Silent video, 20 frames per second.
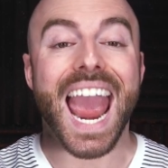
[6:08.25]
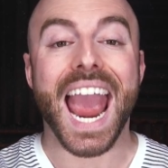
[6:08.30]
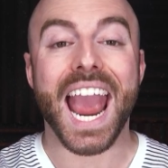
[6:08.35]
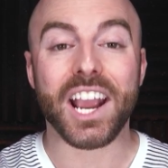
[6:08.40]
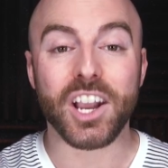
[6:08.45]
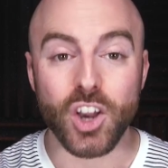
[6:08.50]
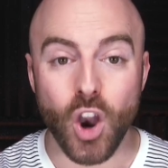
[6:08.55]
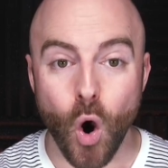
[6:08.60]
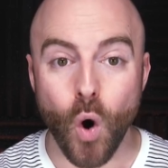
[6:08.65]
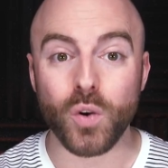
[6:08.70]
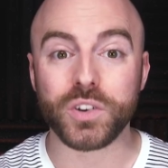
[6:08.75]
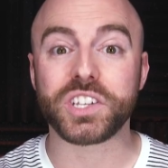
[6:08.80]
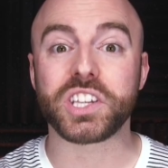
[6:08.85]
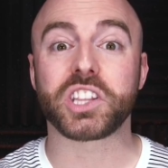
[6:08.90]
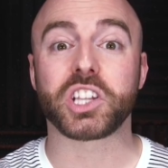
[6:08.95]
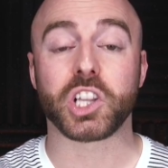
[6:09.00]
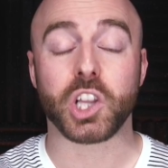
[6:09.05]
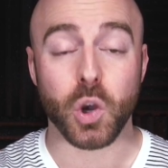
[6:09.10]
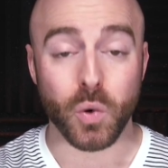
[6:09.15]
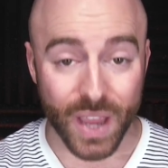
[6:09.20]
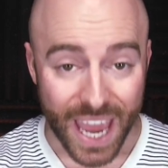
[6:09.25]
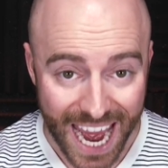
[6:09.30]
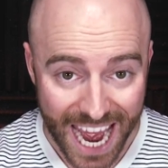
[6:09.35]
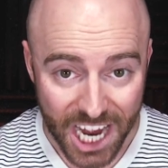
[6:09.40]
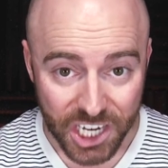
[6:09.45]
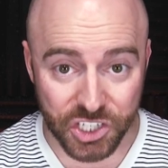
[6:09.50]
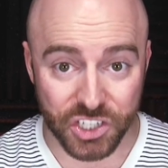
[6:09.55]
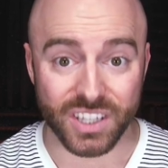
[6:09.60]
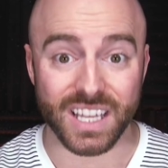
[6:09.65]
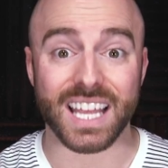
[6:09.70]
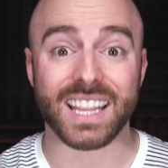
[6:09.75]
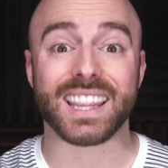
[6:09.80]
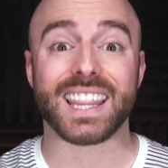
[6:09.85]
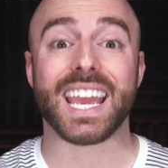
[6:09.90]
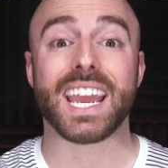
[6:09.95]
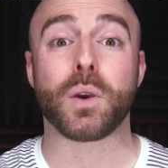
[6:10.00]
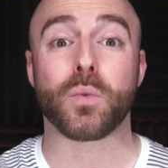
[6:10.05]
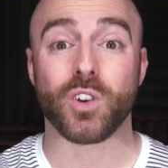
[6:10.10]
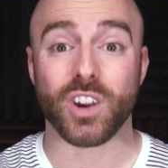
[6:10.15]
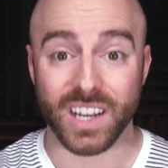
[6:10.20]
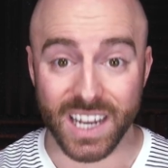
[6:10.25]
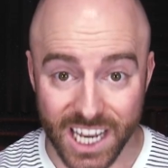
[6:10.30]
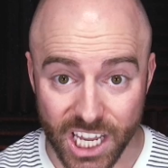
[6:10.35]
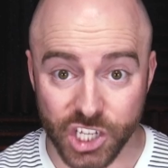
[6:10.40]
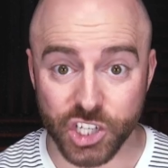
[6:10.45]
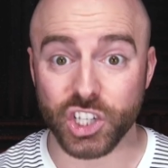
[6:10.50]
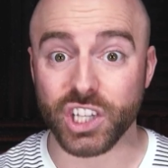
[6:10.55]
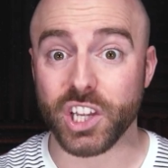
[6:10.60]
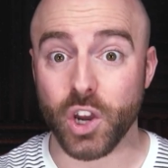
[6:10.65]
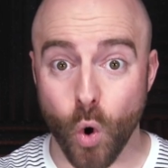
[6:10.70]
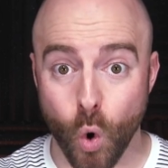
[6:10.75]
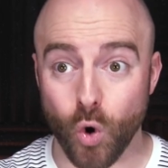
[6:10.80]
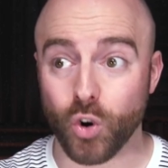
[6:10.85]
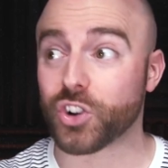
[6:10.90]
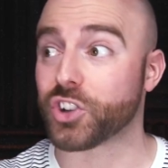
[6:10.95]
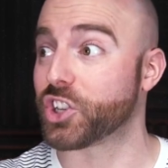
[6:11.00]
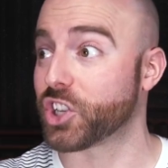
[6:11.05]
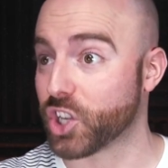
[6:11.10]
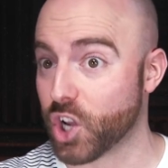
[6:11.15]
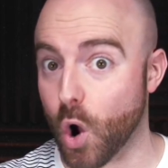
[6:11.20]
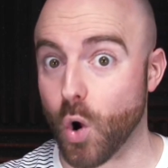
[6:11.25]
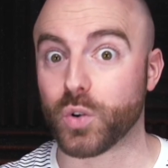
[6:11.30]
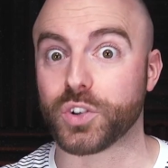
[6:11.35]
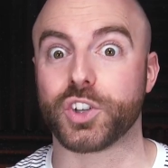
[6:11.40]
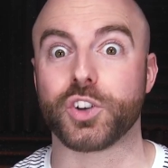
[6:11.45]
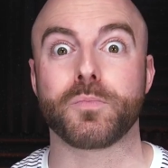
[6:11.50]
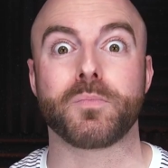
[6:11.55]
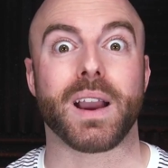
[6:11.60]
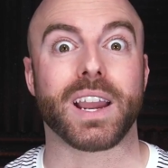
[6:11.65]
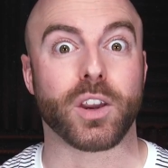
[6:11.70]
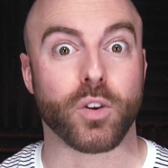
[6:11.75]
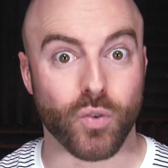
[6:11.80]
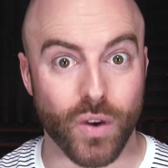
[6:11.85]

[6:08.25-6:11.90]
and go to the location that they were initially ordered to go to by